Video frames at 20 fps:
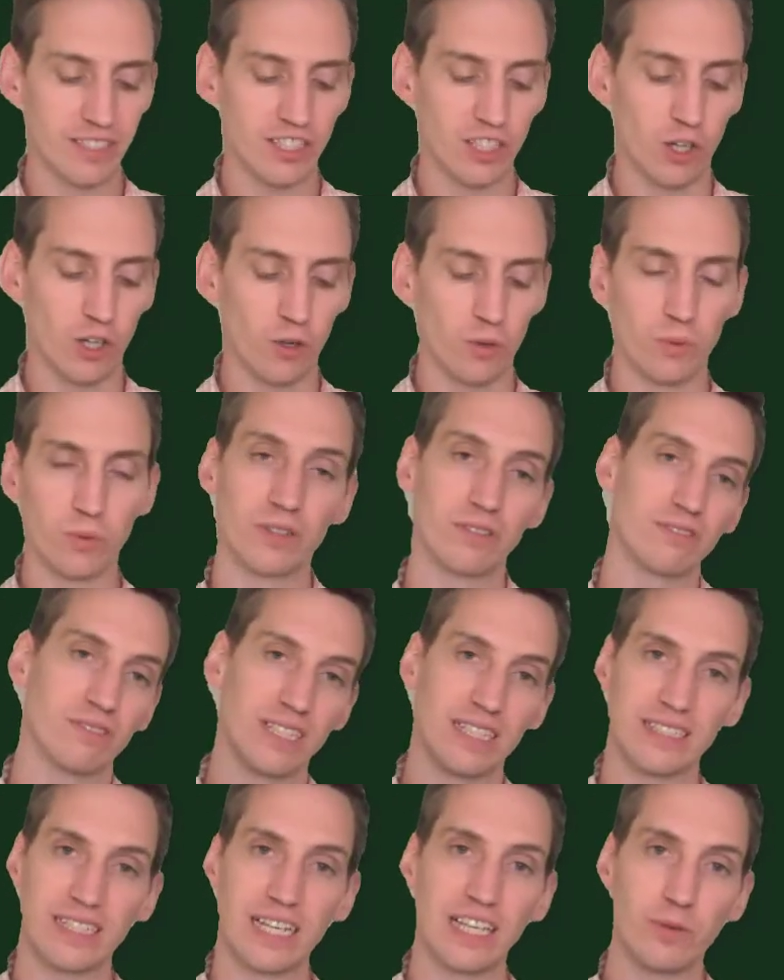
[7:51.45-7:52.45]
So
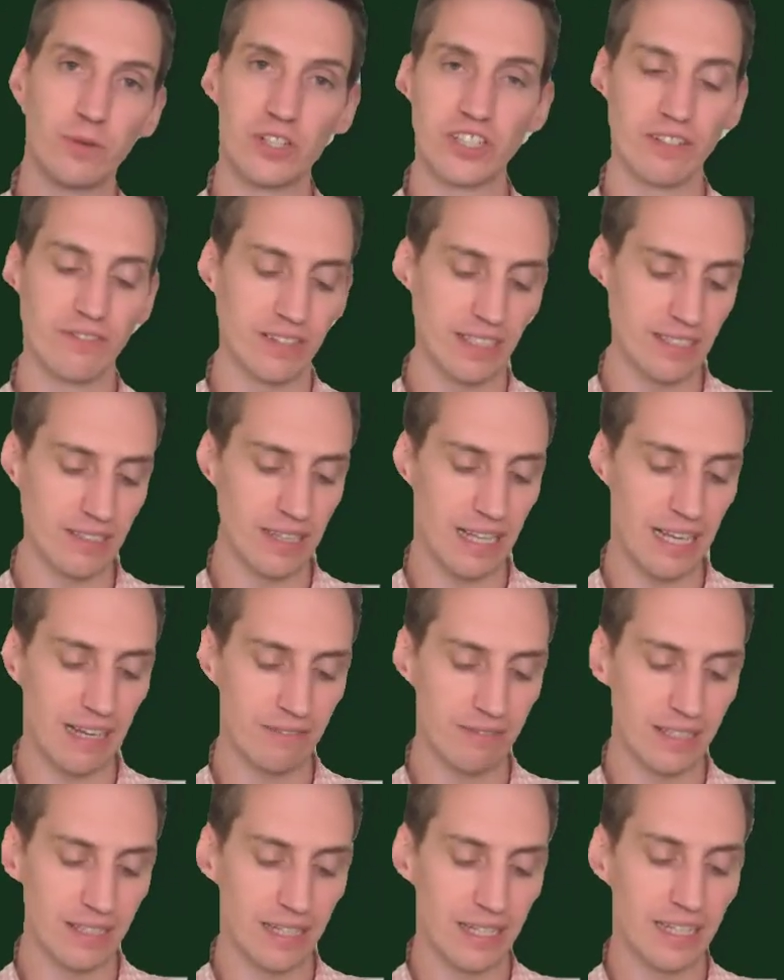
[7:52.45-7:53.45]
let's say that we shift this
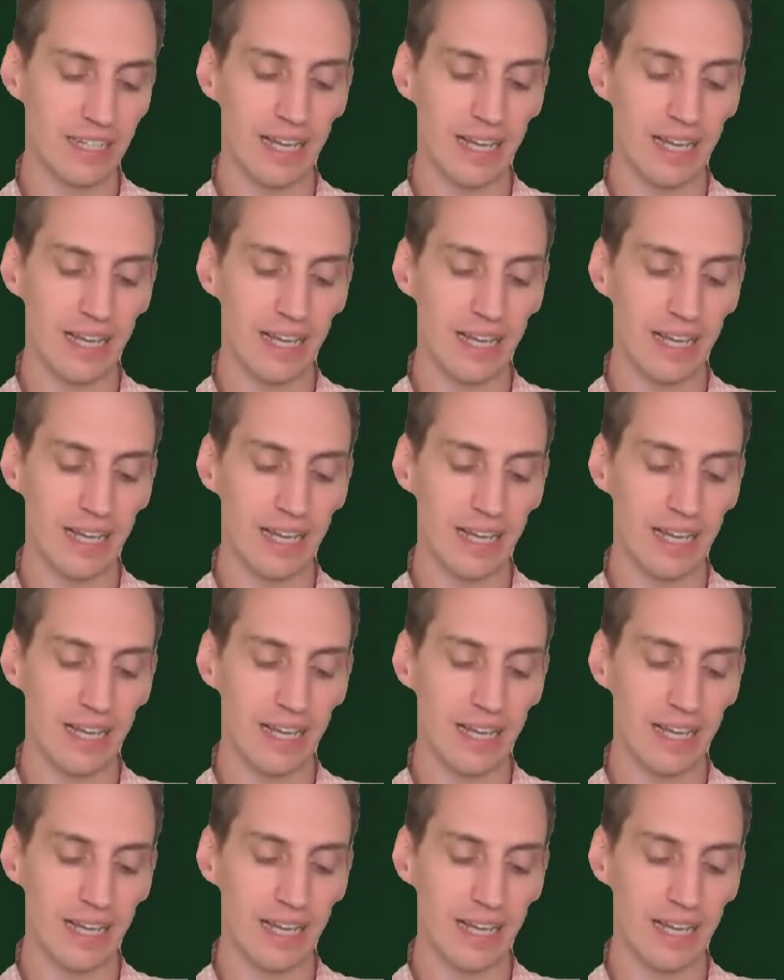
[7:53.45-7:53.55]
left.